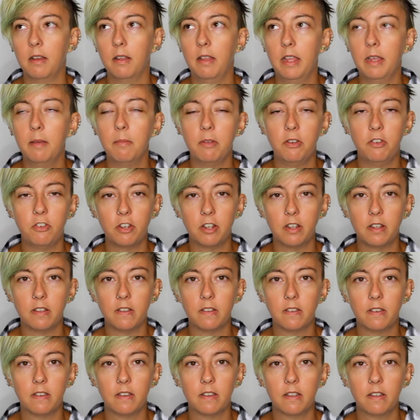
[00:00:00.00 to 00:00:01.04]

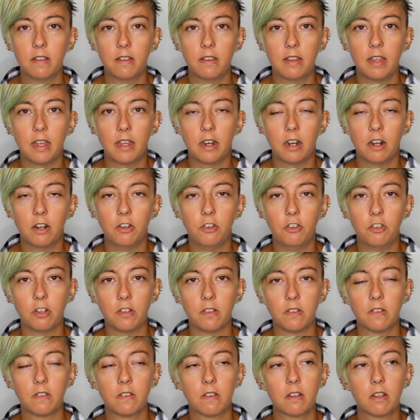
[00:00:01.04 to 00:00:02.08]
images that are
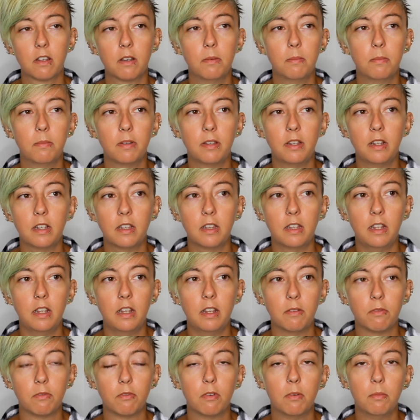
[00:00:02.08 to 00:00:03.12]
just
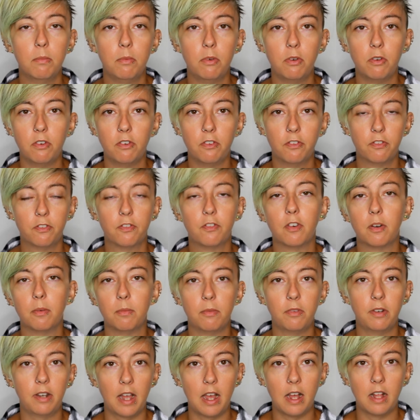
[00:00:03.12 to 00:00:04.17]
completely removed
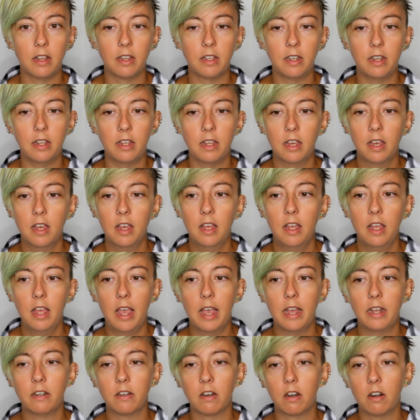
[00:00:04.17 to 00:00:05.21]
from reality
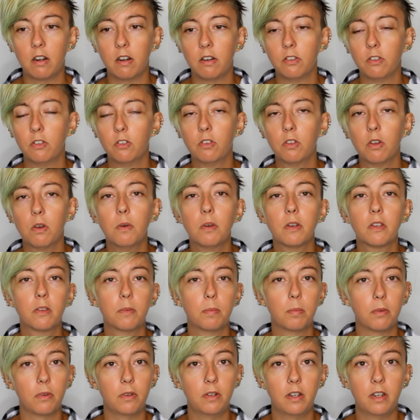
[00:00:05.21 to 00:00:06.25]
and are so
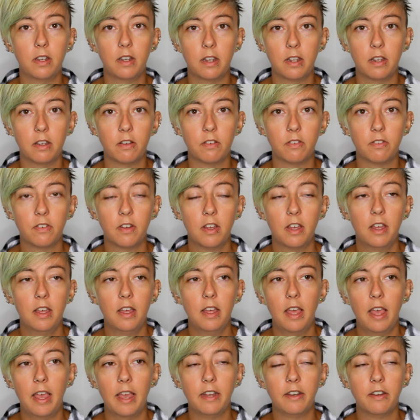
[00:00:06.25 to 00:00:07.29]
exploitative
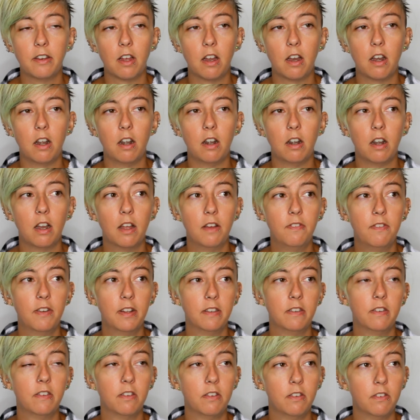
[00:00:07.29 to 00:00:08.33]
and are
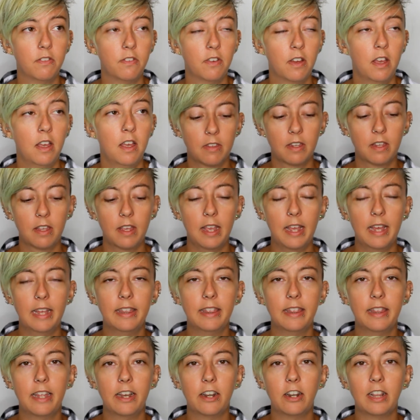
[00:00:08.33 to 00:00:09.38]
offensive
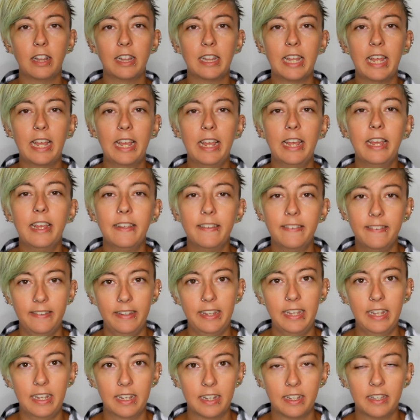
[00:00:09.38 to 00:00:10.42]
and they're
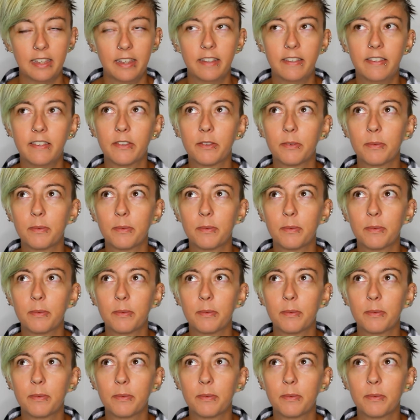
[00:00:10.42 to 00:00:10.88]
lazy. This is